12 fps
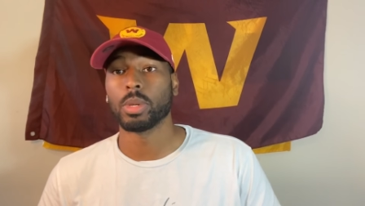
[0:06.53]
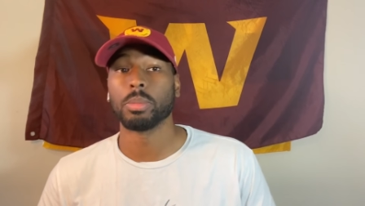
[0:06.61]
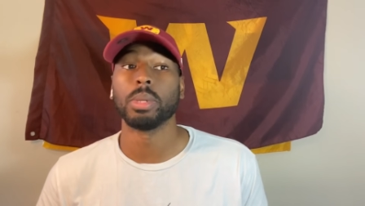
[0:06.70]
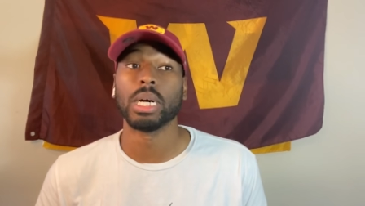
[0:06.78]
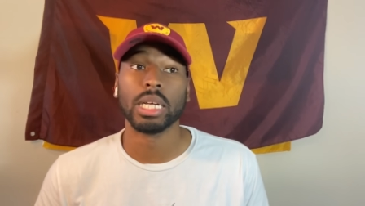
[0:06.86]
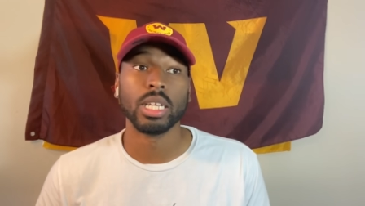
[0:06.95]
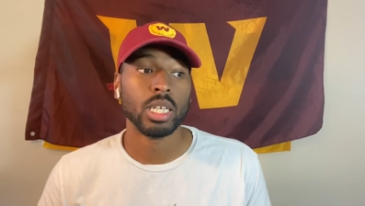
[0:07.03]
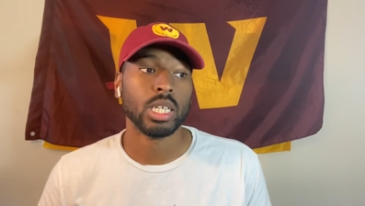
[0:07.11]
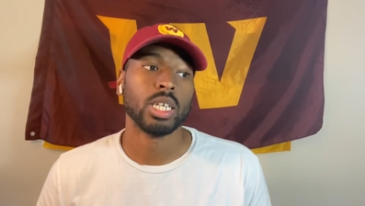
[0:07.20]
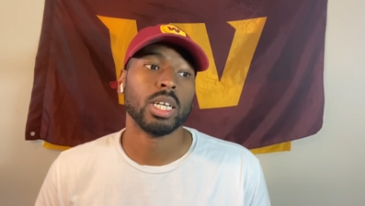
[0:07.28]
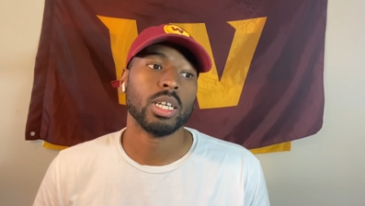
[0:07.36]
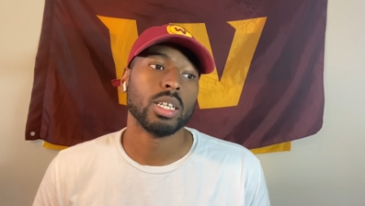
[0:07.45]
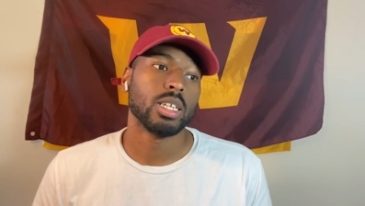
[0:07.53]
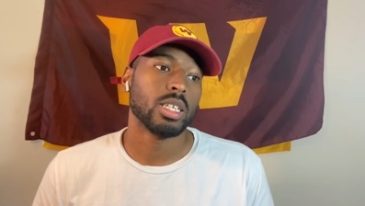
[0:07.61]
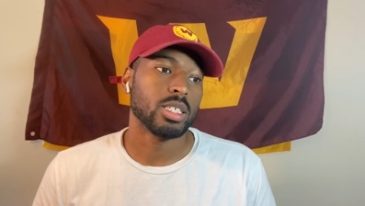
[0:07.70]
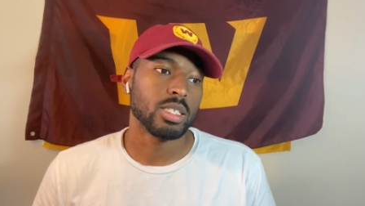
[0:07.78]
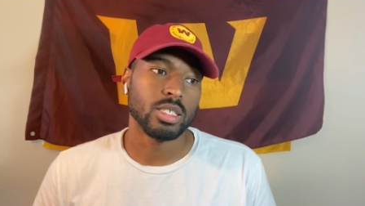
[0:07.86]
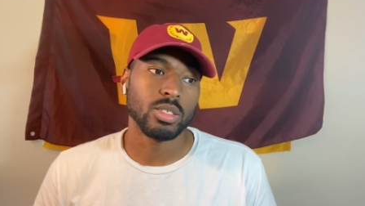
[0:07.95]
But
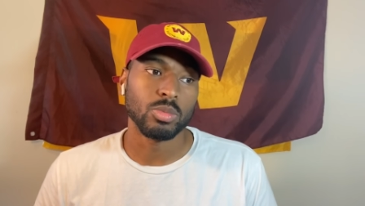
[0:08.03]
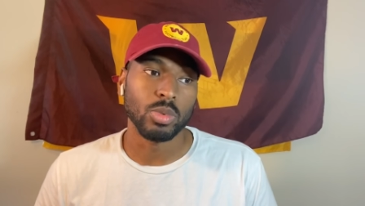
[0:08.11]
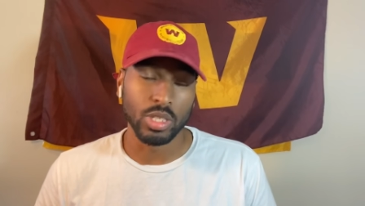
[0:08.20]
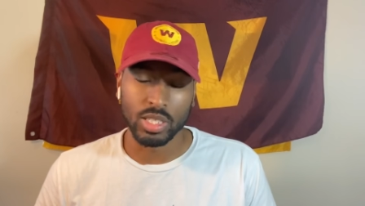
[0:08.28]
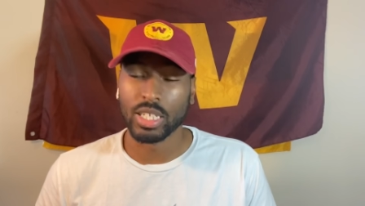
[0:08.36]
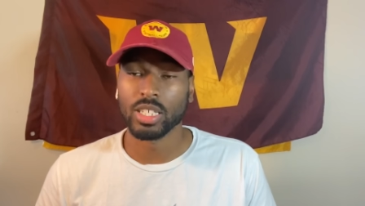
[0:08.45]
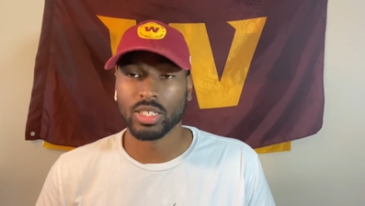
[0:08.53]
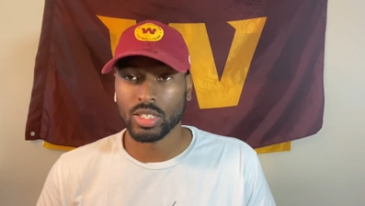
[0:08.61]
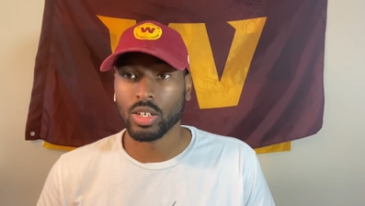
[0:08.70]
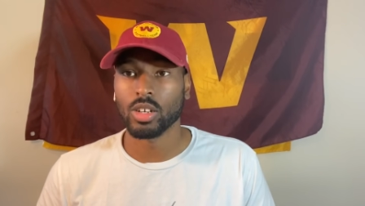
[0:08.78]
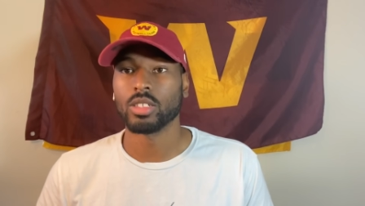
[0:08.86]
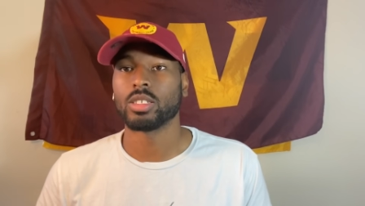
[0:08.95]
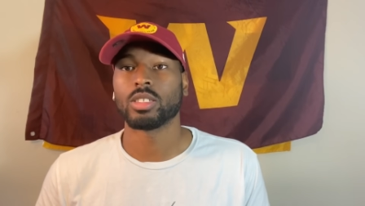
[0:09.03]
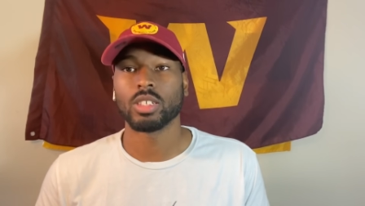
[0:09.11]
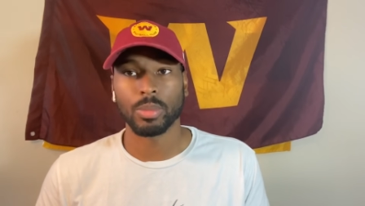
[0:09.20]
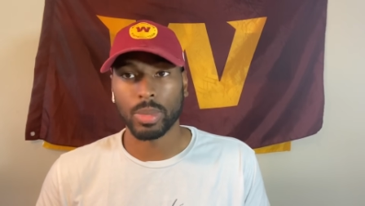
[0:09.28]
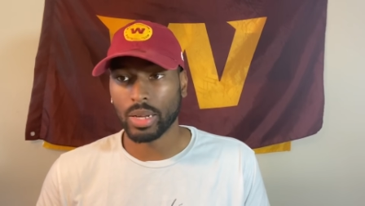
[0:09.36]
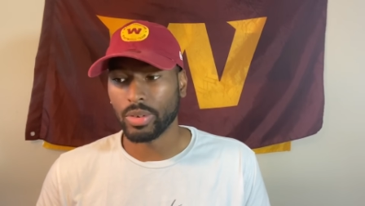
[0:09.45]
when the season starts,
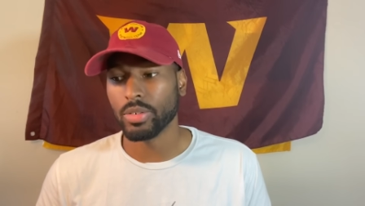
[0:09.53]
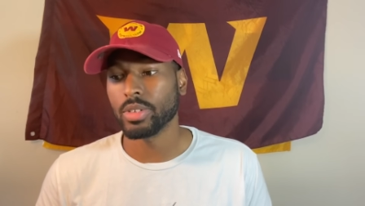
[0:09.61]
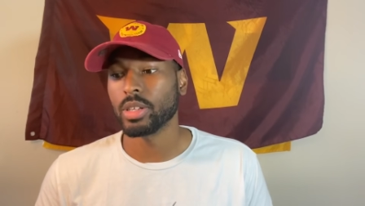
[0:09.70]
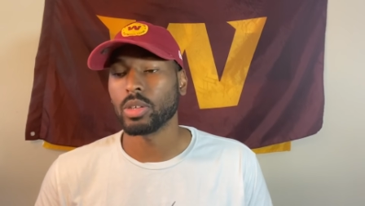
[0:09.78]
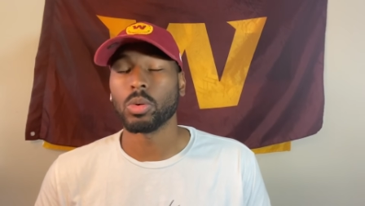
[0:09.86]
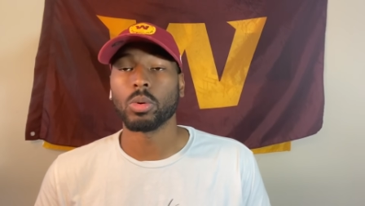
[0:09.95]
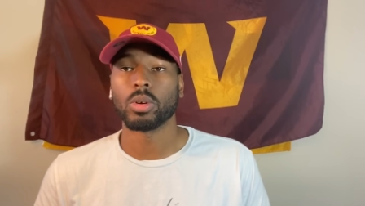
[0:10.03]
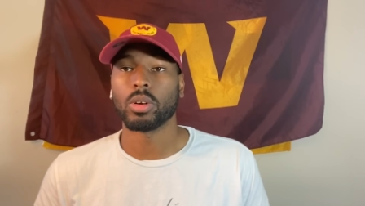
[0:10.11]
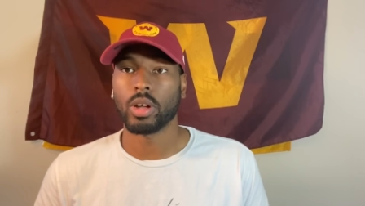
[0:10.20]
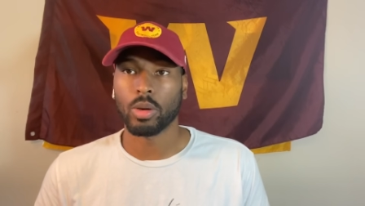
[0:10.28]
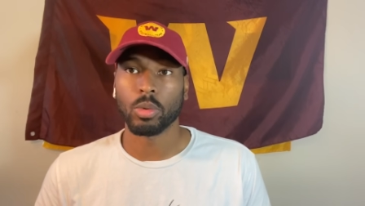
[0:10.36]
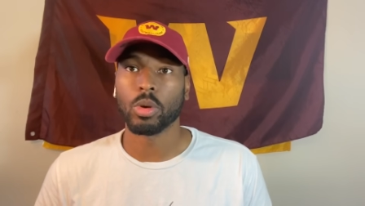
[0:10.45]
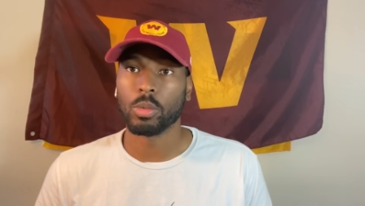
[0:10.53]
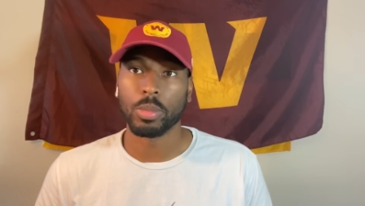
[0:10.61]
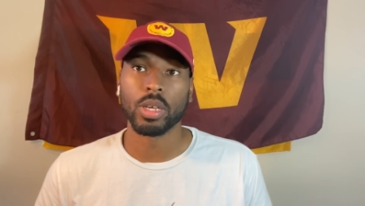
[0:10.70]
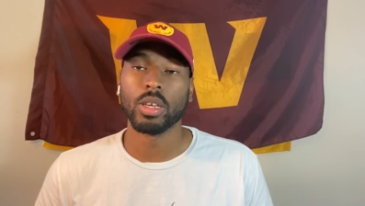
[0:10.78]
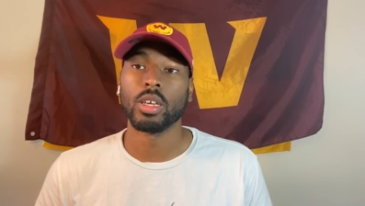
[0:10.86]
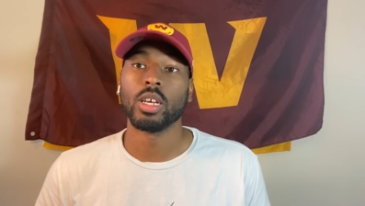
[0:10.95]
I'm gonna have everything in order and I will
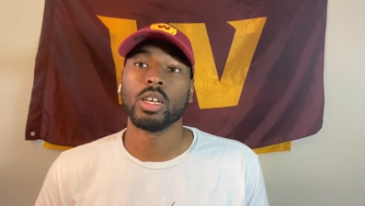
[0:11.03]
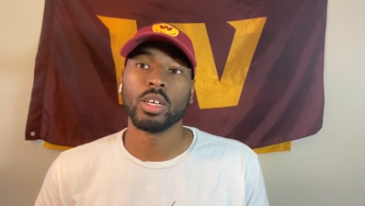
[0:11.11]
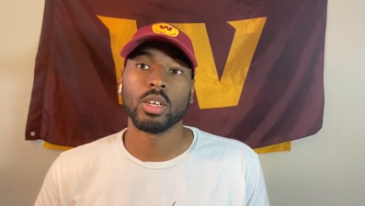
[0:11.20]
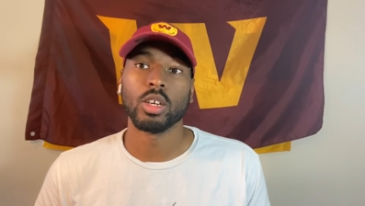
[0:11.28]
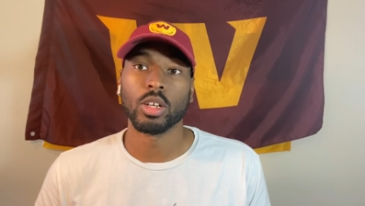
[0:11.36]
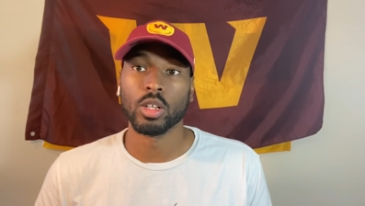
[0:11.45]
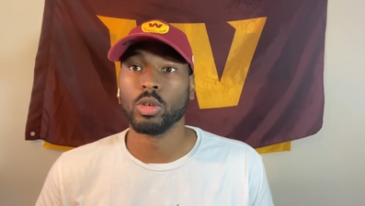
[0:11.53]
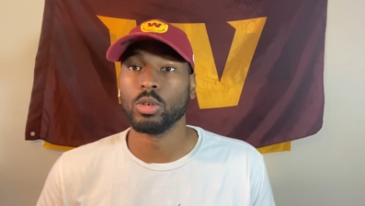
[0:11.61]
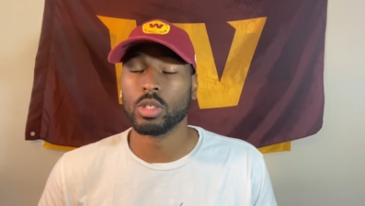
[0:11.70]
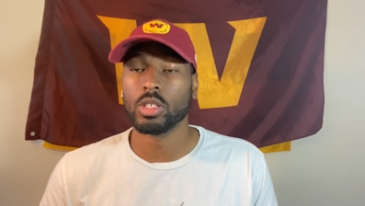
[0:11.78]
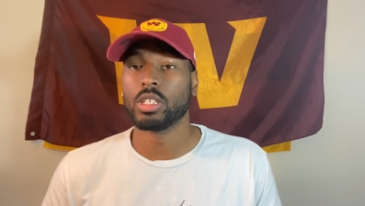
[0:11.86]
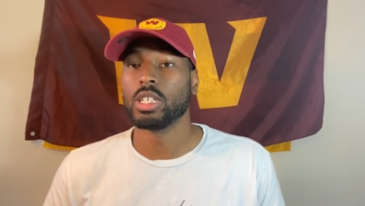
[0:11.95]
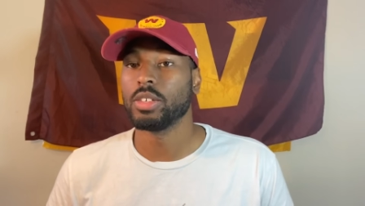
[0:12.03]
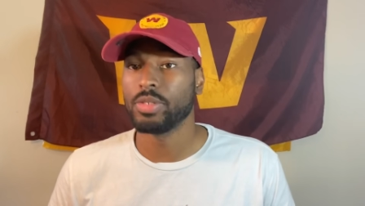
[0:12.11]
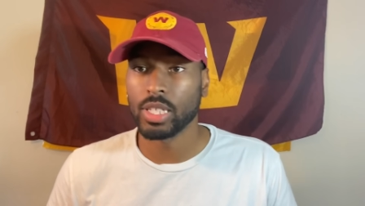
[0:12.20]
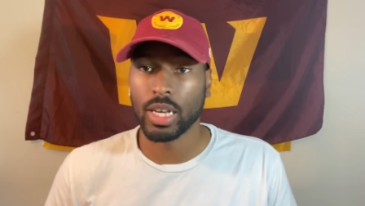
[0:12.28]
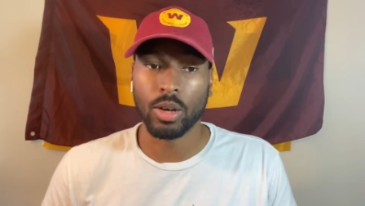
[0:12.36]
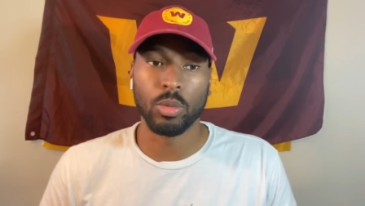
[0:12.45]
be glued to the
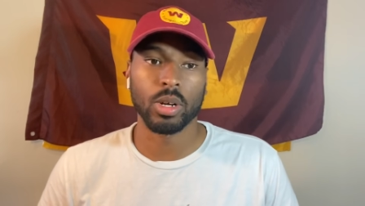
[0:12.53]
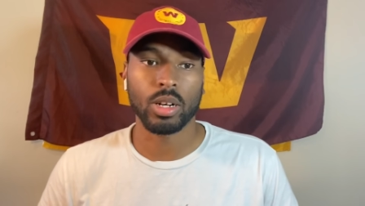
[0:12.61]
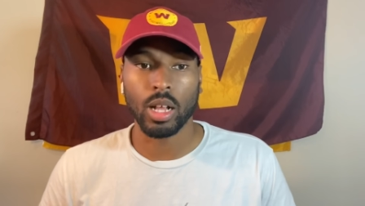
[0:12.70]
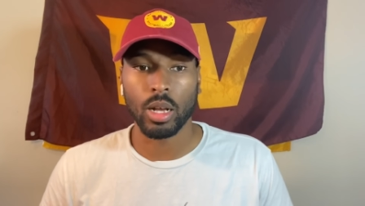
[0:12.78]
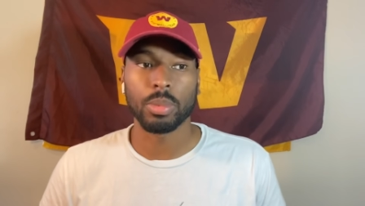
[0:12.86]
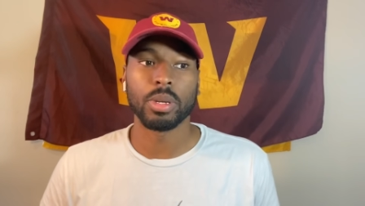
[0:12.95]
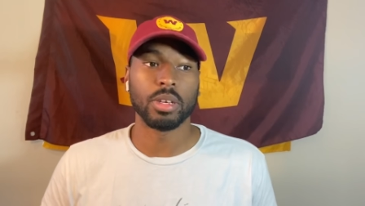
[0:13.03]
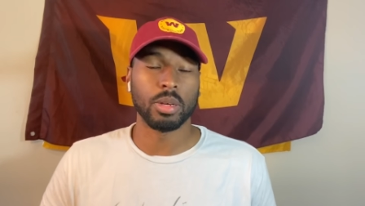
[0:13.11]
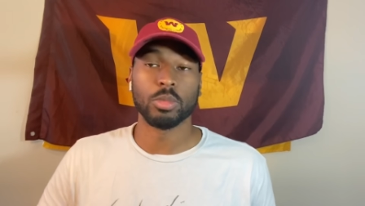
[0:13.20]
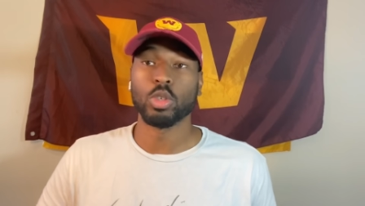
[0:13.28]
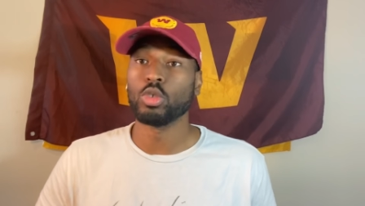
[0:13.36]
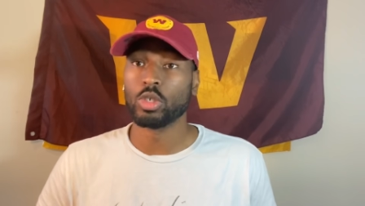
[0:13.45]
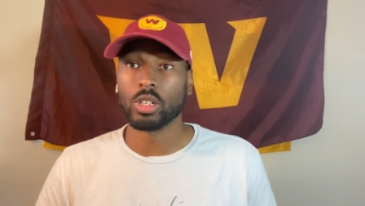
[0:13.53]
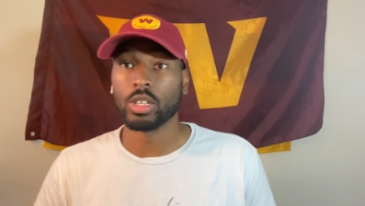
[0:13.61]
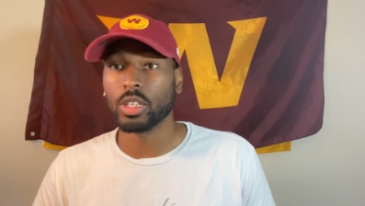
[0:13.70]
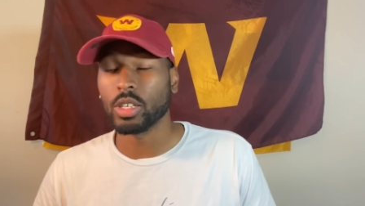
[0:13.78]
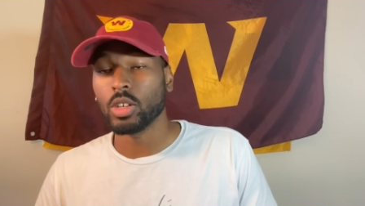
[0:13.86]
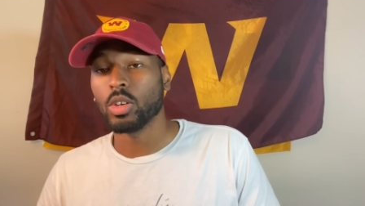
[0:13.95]
TV at 1 o'clock PM
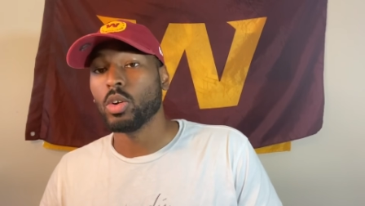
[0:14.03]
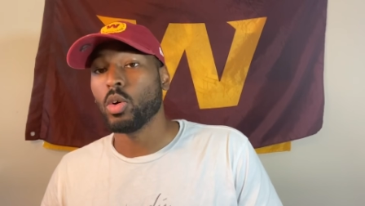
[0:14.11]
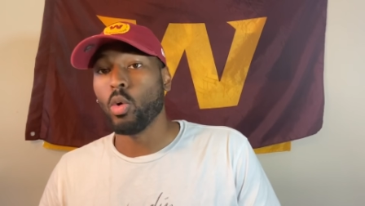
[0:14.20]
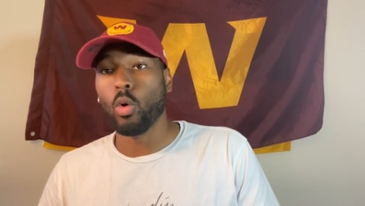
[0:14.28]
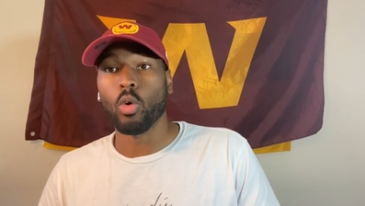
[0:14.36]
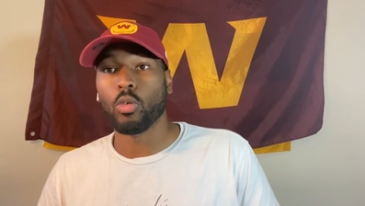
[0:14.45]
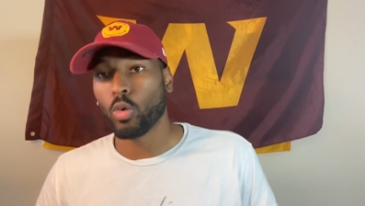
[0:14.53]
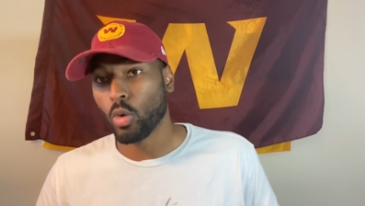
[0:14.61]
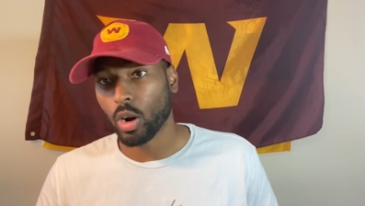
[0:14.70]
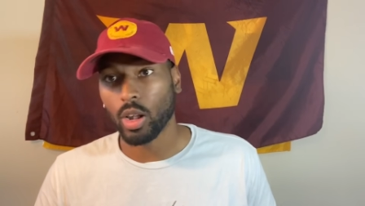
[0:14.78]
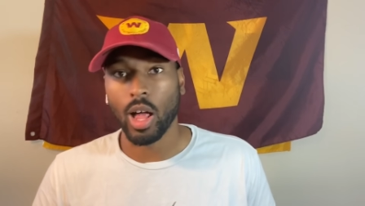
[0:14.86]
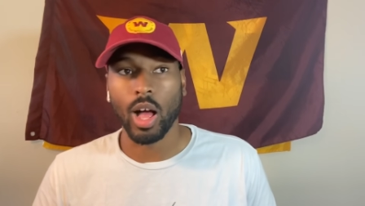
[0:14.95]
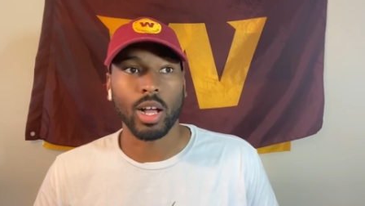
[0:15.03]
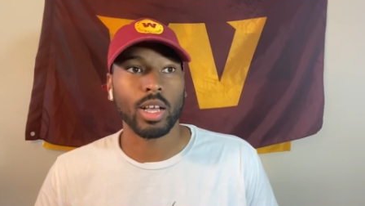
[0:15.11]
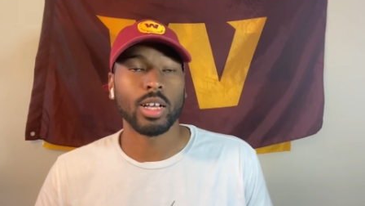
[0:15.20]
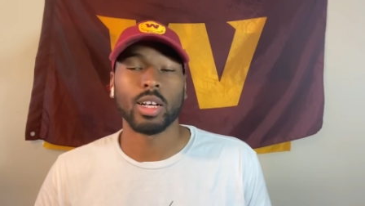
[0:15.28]
usually, or 4 o'clock